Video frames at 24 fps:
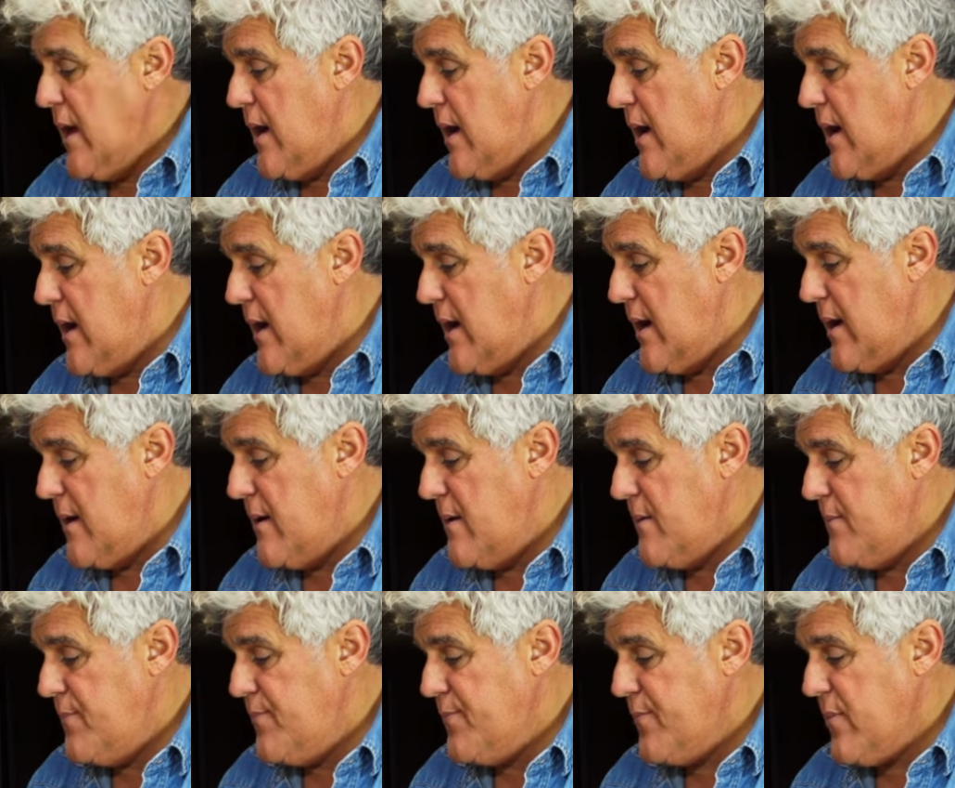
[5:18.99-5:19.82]
Uh,
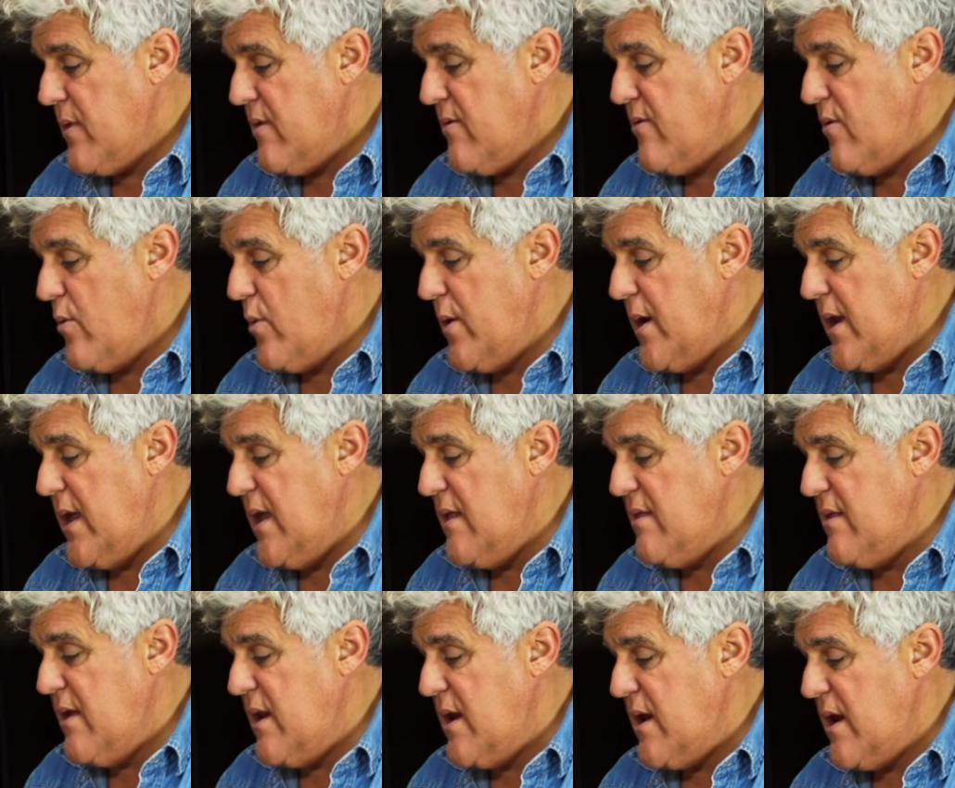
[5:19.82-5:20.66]
so what
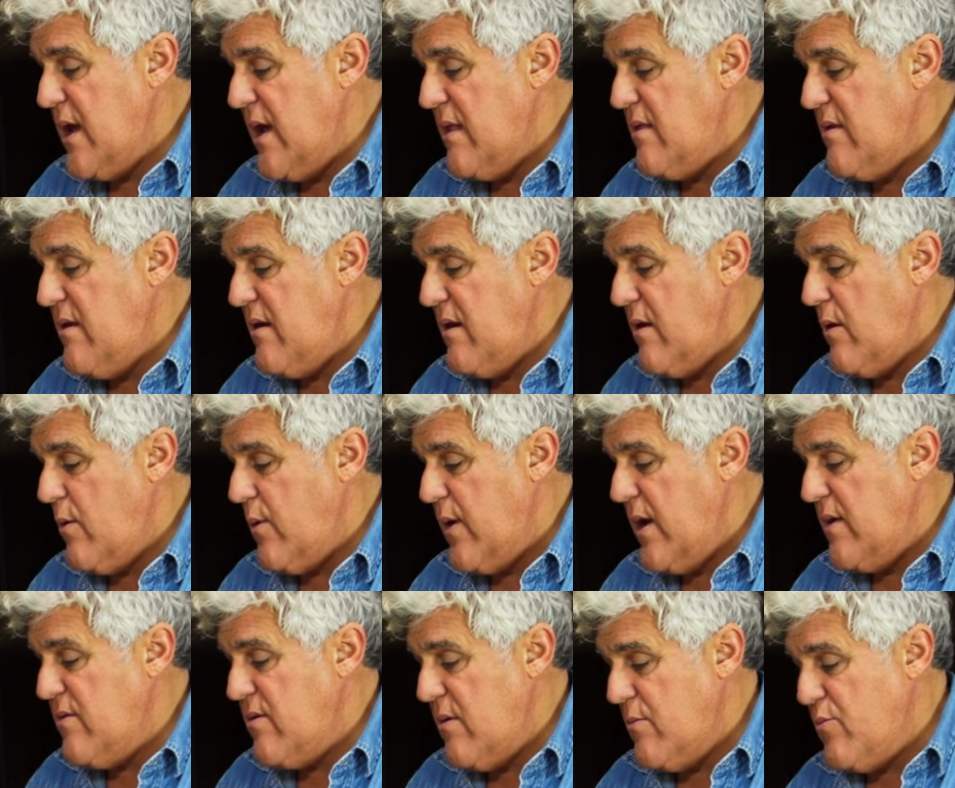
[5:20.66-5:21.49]
he did in
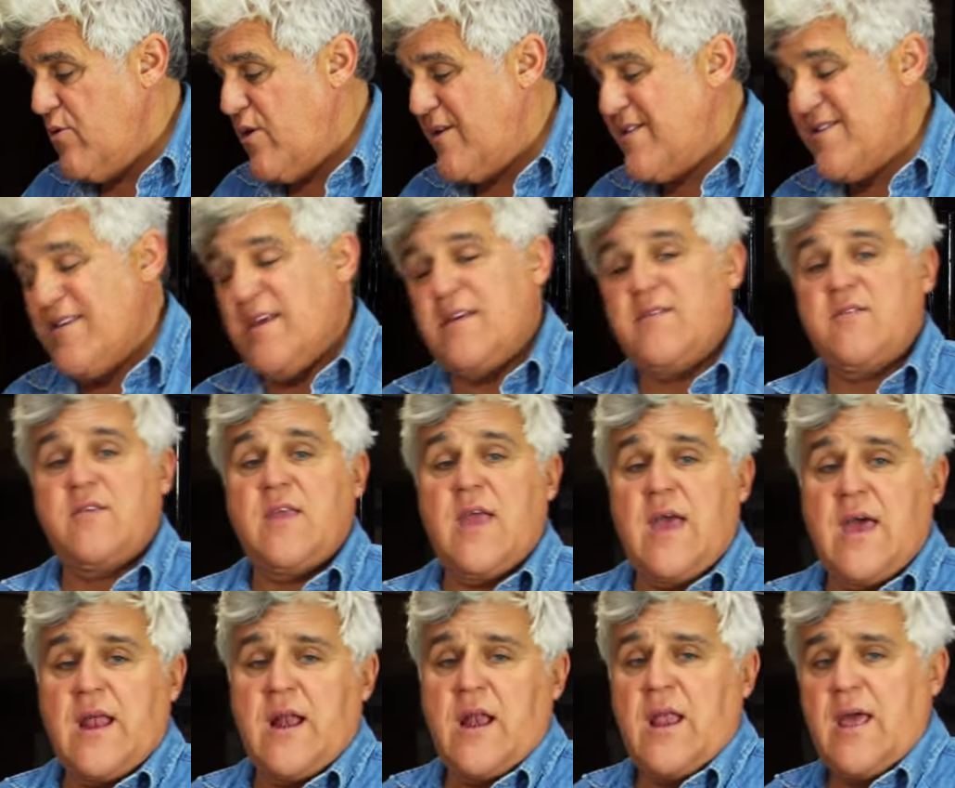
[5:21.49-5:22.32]
1908, they brought six
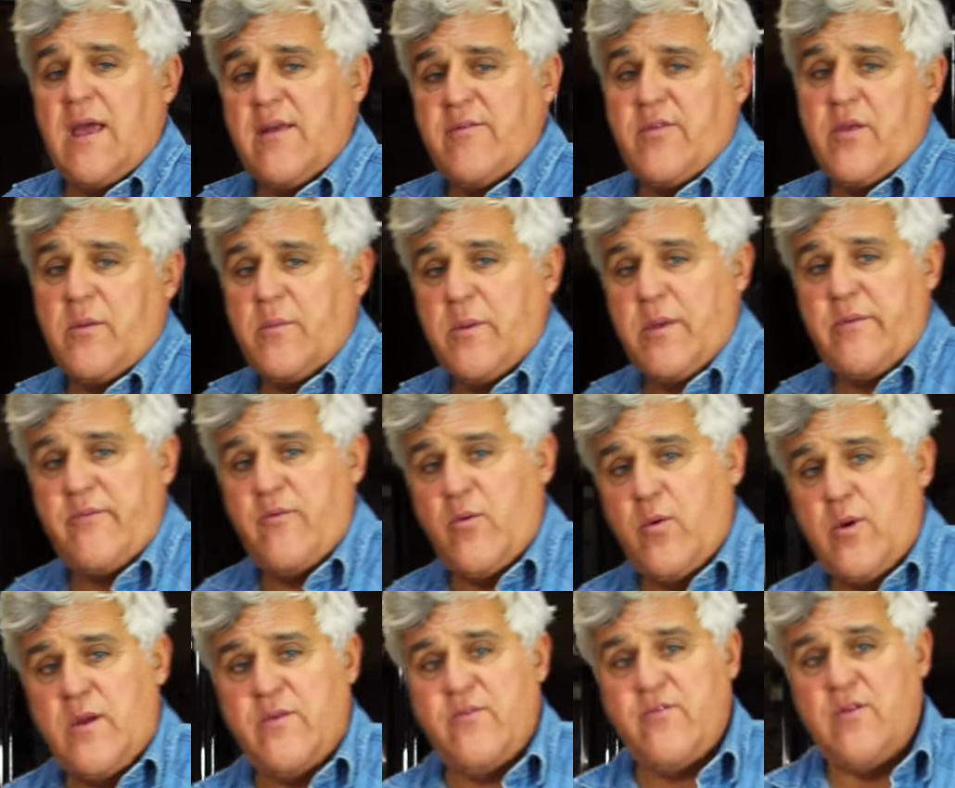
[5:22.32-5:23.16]
Cadillacs, I believe it
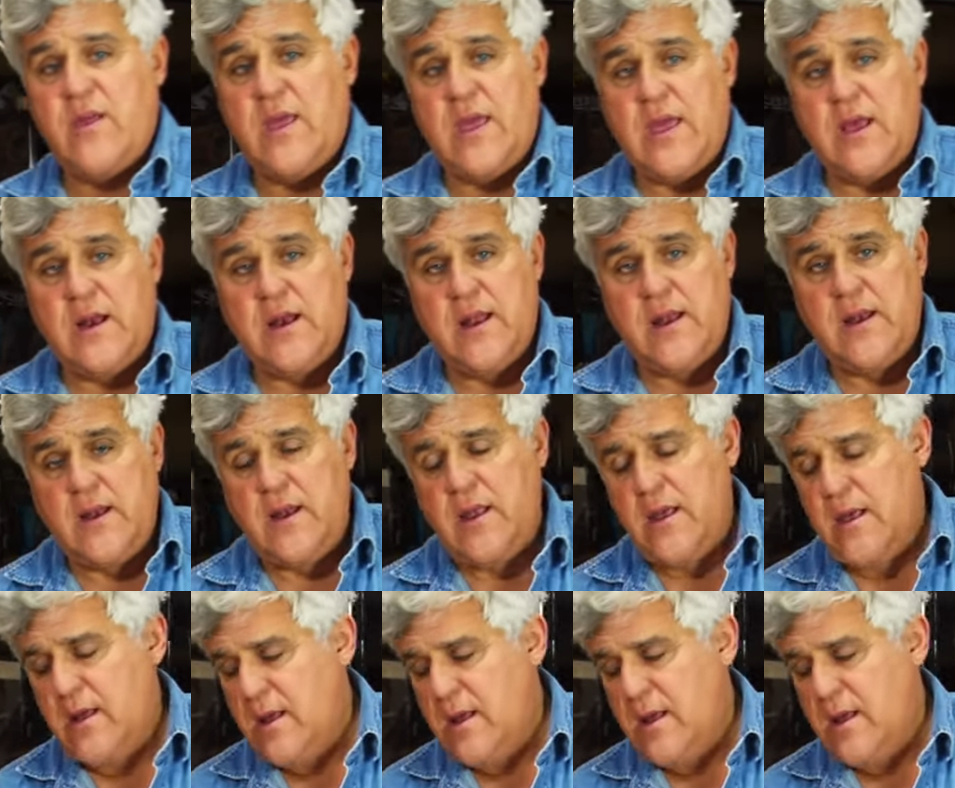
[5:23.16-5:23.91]
was, to England.